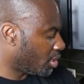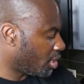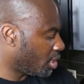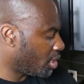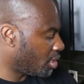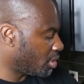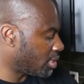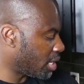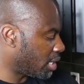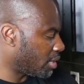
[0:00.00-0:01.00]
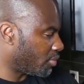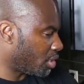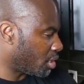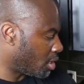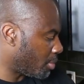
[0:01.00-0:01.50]
And just kind of give it
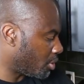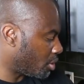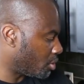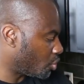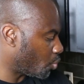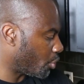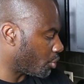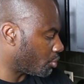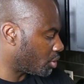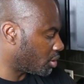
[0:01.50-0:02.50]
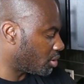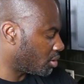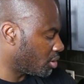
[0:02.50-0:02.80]
a couple of swirls.